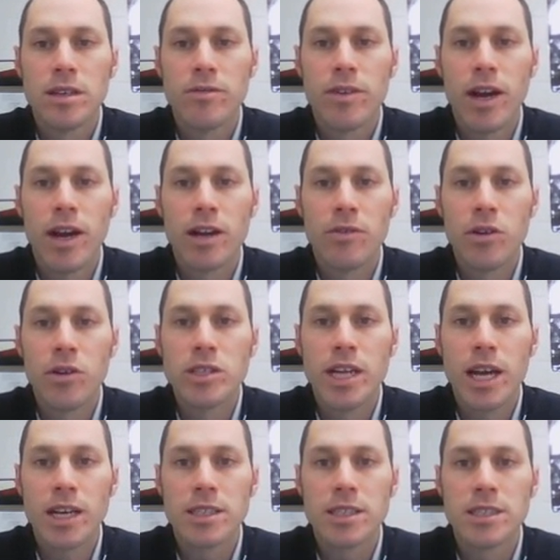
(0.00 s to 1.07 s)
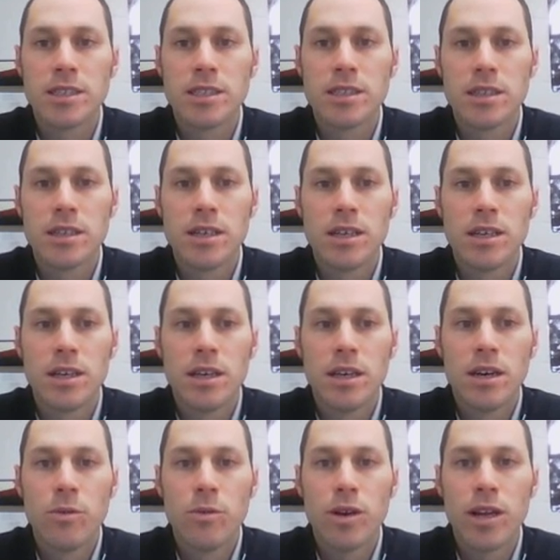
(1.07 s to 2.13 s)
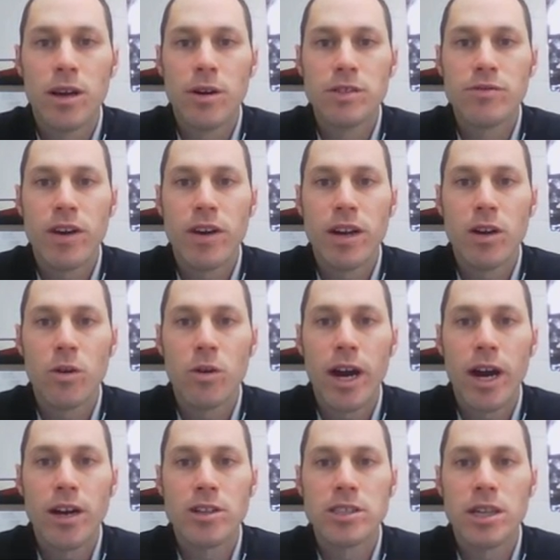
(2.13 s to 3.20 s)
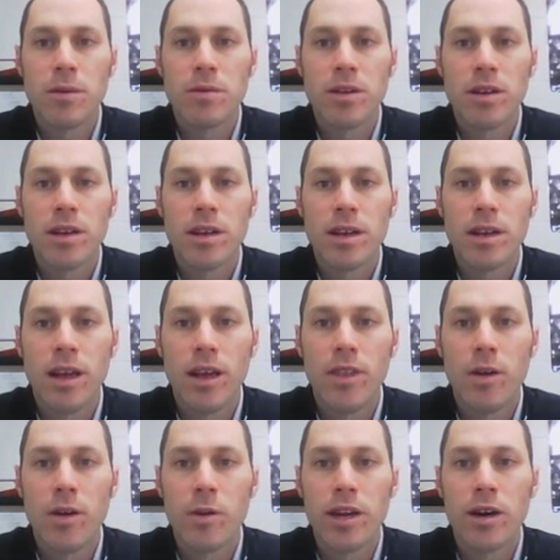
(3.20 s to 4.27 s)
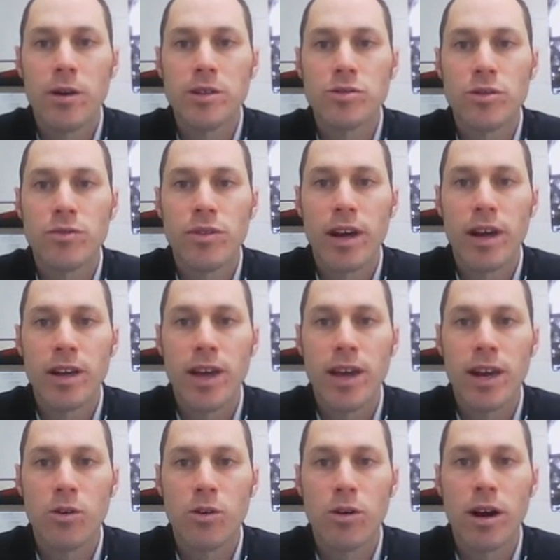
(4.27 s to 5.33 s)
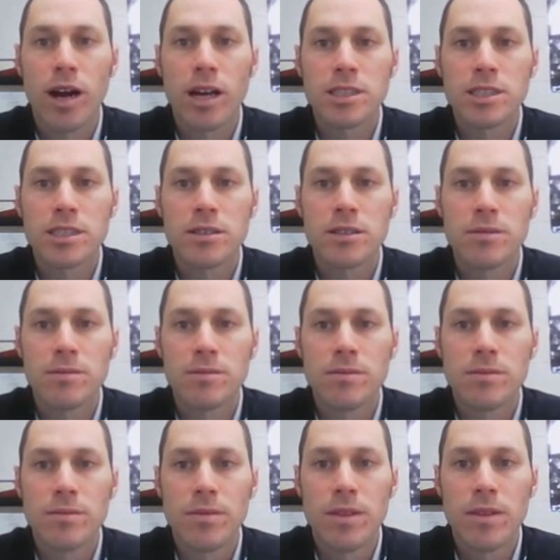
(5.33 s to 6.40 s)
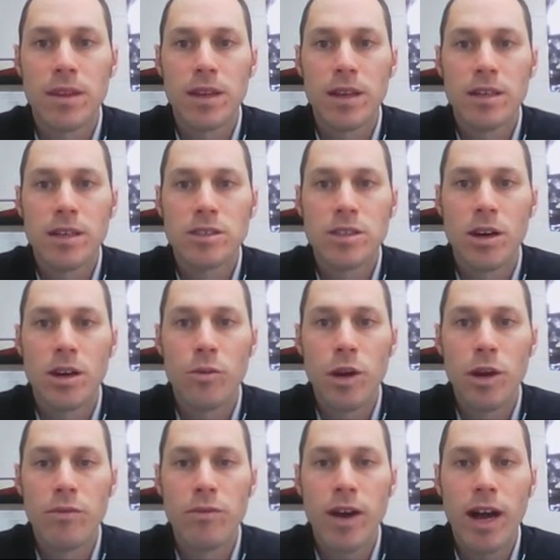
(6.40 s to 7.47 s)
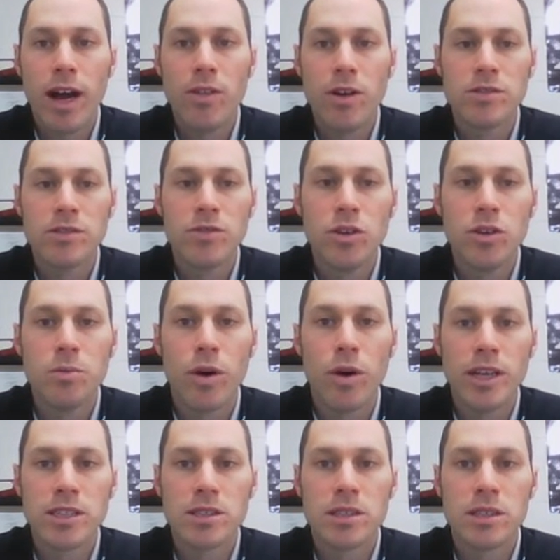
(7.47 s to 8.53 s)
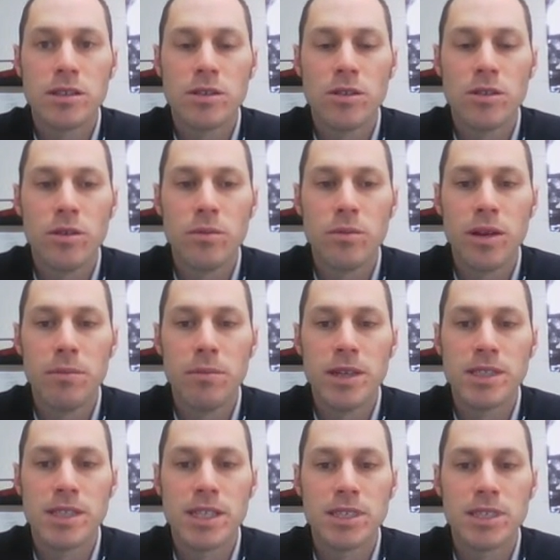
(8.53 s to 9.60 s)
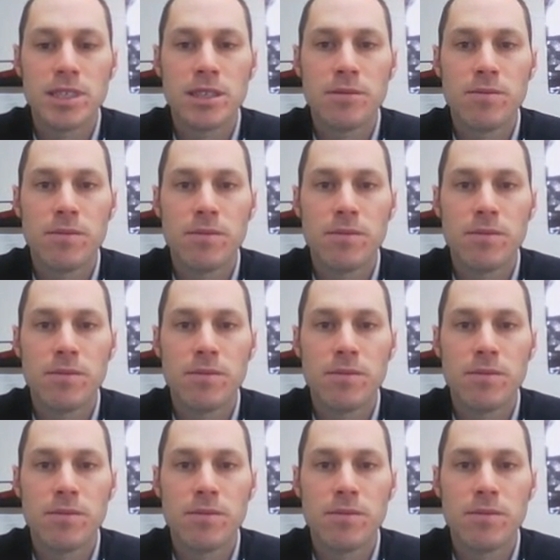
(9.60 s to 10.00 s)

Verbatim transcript: to find our vertex. We can always find our y-intercept, and then we could always reflect that across. So if we can find those few points, we'll be in business.